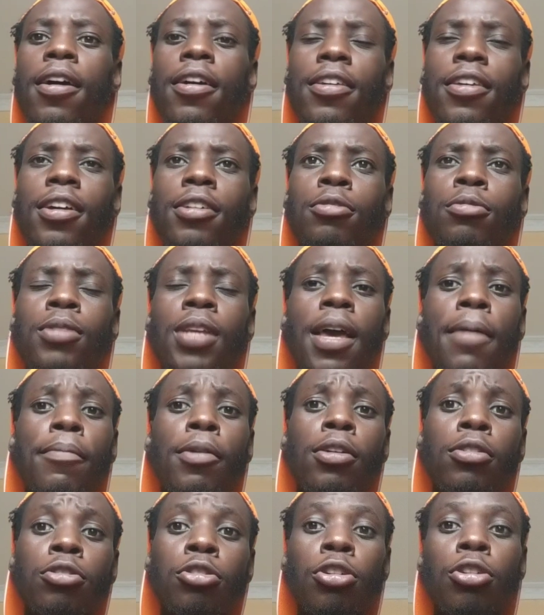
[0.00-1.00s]
Yeah, today I'm
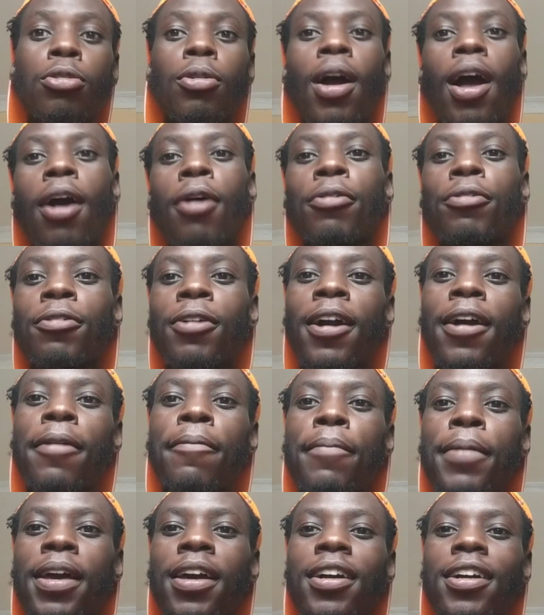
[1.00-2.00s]
going to show you how you
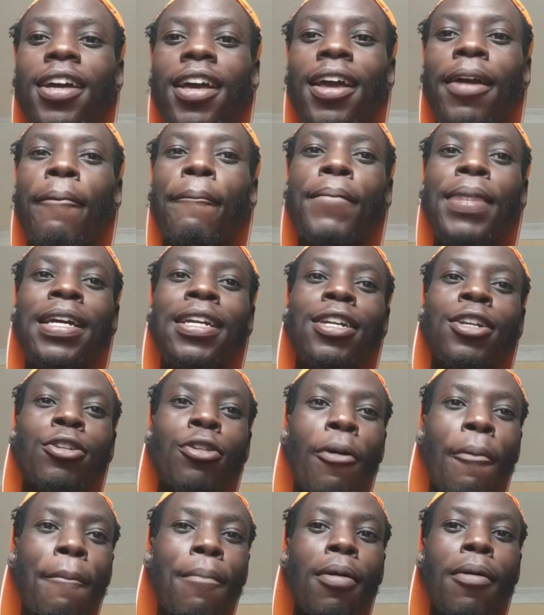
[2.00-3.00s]
can make a
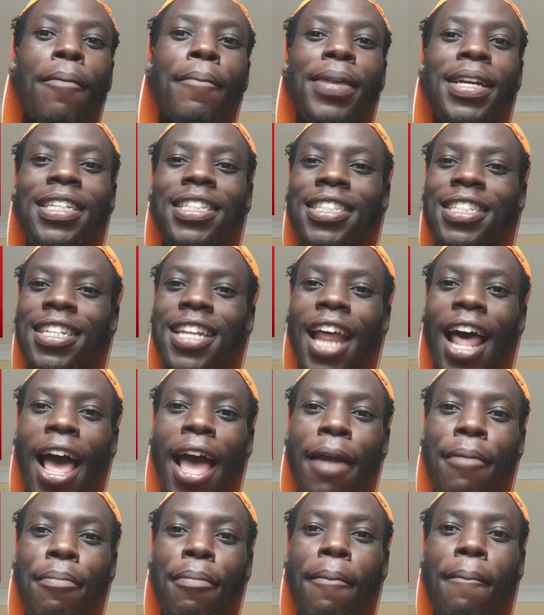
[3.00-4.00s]
Metro Boomin
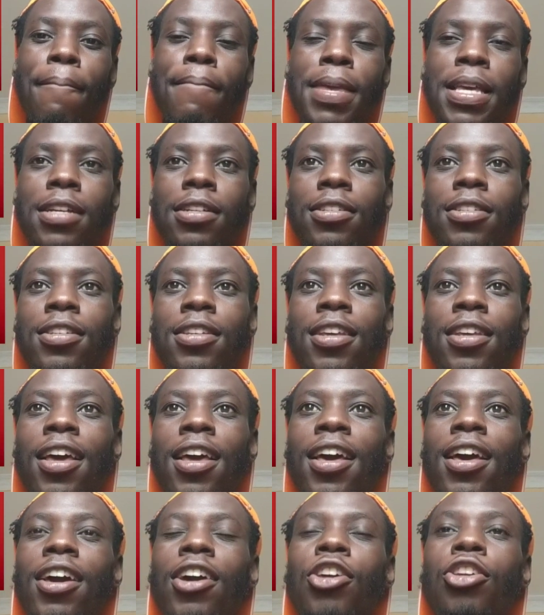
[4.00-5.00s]
type beat.
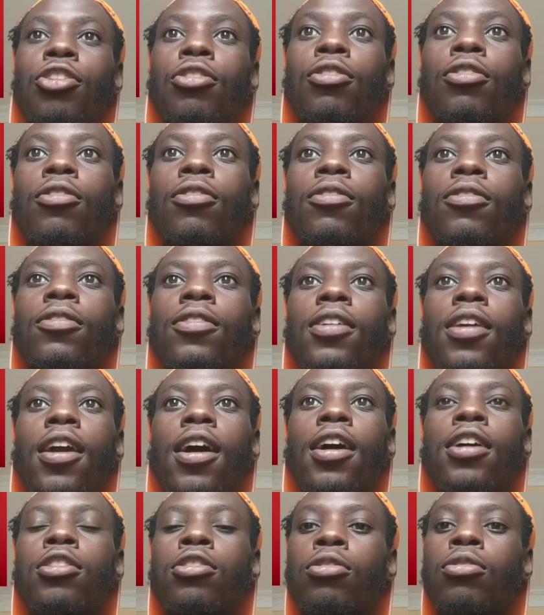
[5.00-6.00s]

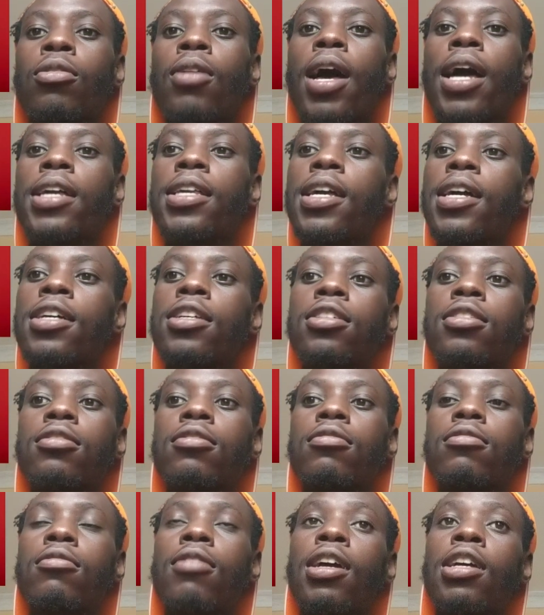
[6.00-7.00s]
So I
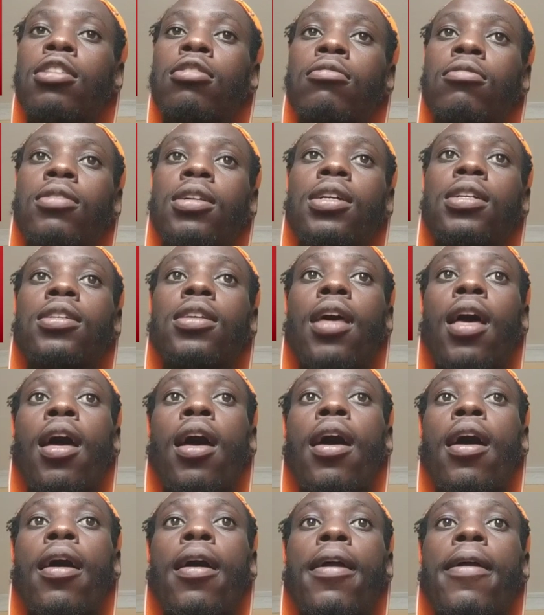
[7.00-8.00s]
just try to create
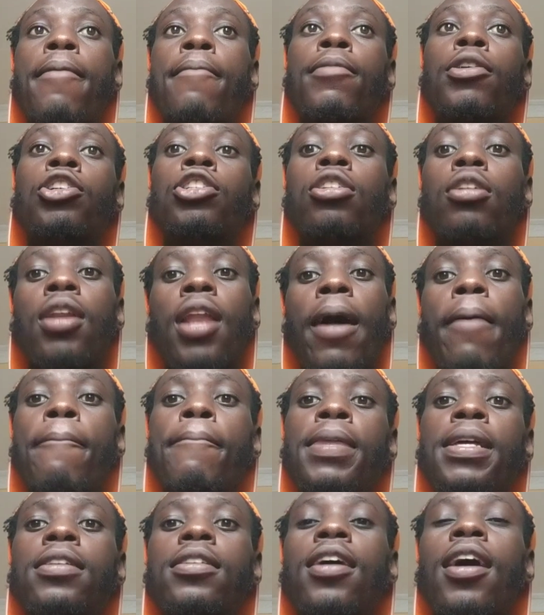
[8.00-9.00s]
a emotion lap
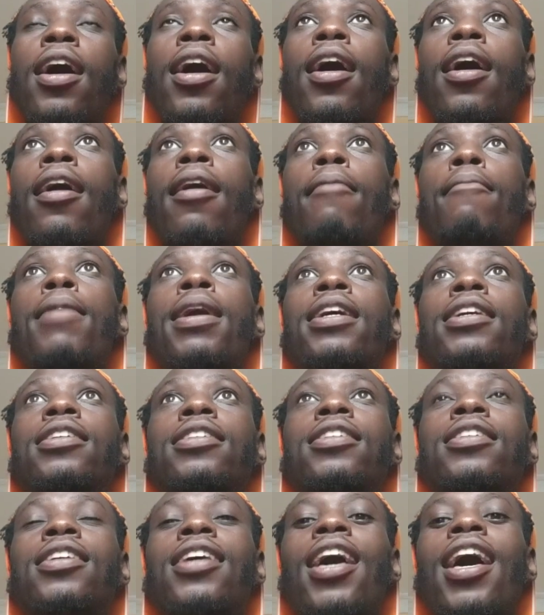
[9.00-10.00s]
beat, but
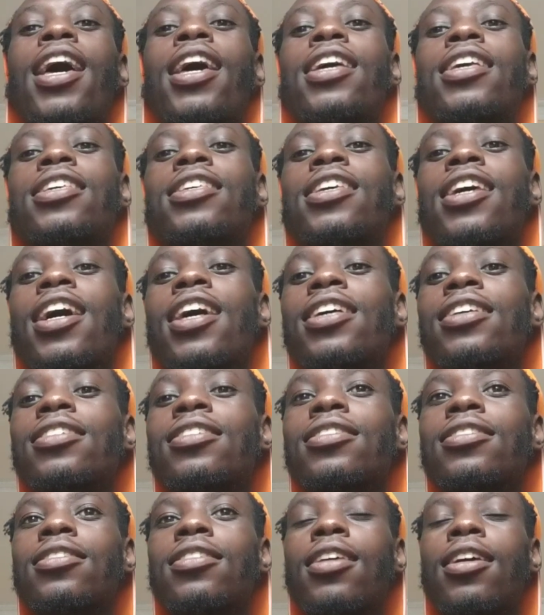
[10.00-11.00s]
I
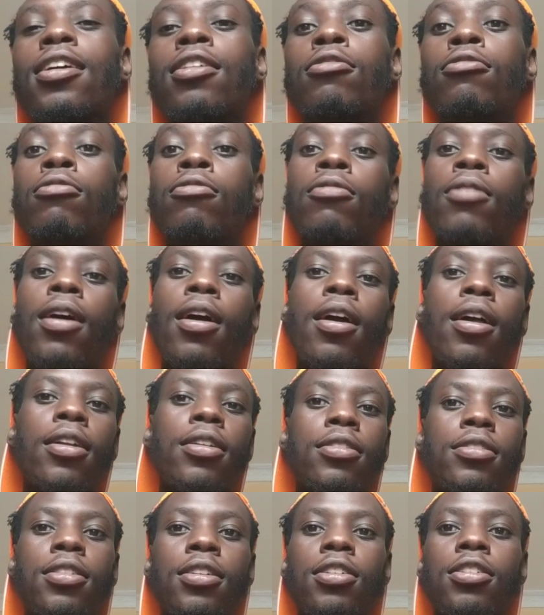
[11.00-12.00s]
just do
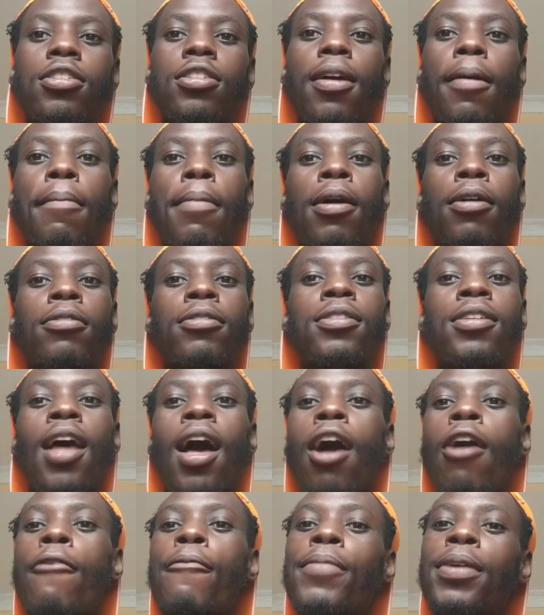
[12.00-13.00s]
research about
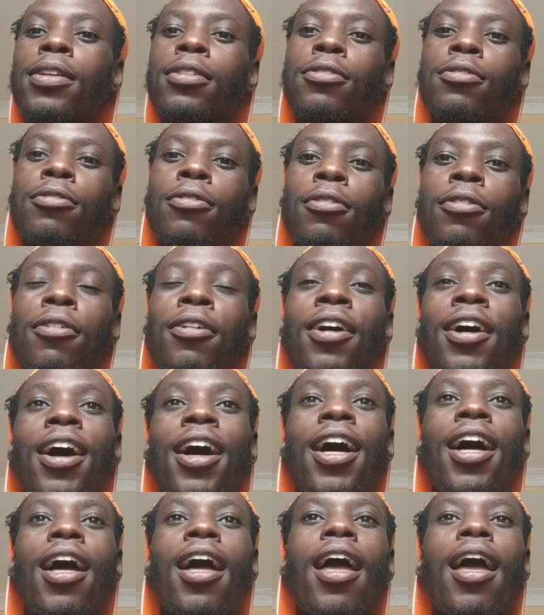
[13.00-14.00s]
how Metro
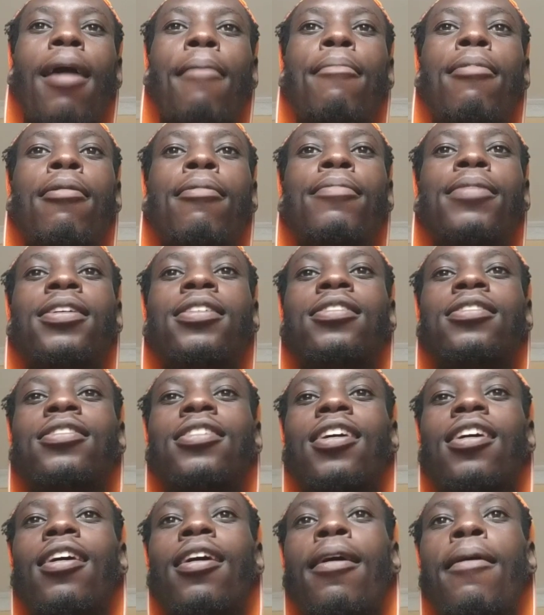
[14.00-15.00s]
Boomin
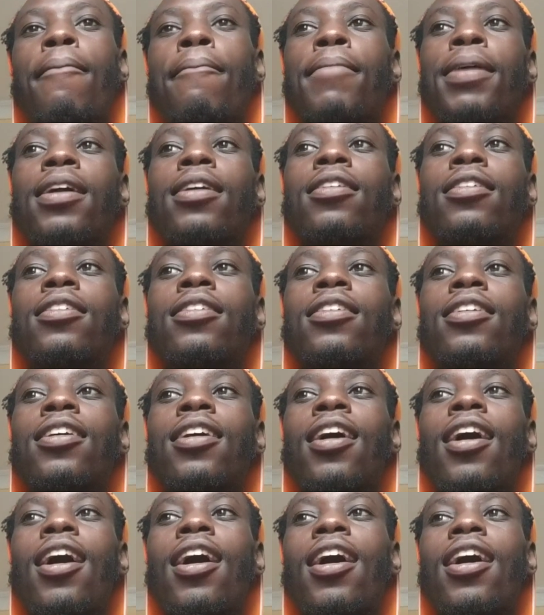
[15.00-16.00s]
make
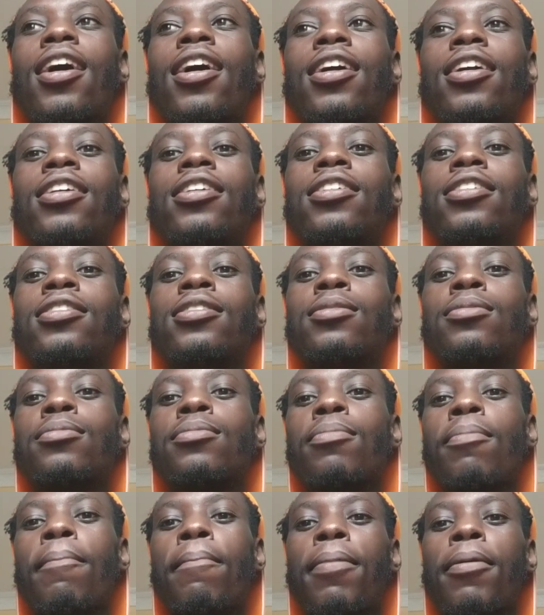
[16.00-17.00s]
his
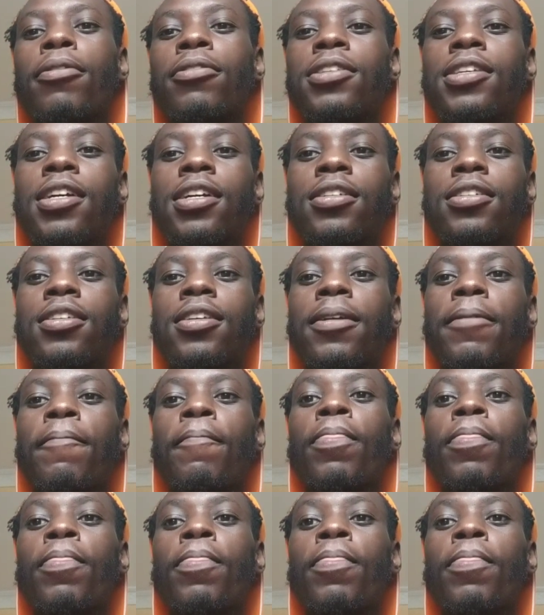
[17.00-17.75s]
project.